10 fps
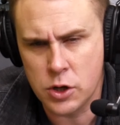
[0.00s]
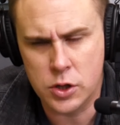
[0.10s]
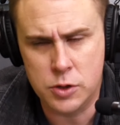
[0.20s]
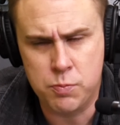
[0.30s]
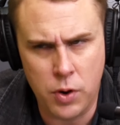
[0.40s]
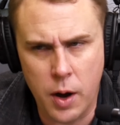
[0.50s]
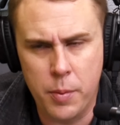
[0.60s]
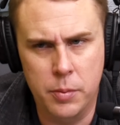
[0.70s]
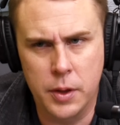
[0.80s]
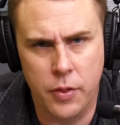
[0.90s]
There's
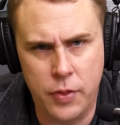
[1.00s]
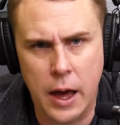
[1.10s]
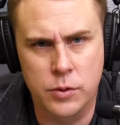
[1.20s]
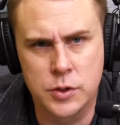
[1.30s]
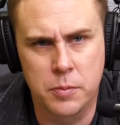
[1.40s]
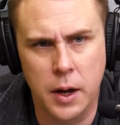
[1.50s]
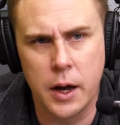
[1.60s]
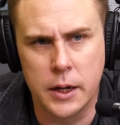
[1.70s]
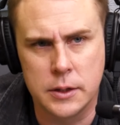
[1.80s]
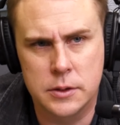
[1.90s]
probably 1,000
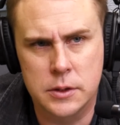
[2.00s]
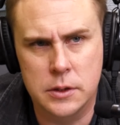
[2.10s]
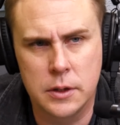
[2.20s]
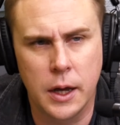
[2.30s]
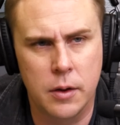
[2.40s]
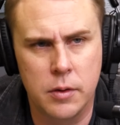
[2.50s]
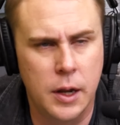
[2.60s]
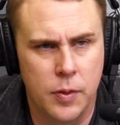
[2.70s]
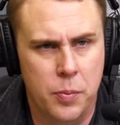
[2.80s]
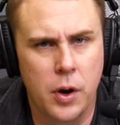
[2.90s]
mines that
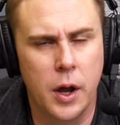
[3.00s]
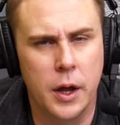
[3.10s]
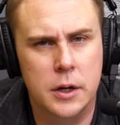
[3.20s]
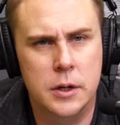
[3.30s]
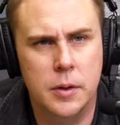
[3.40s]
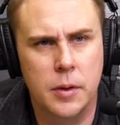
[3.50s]
need the product.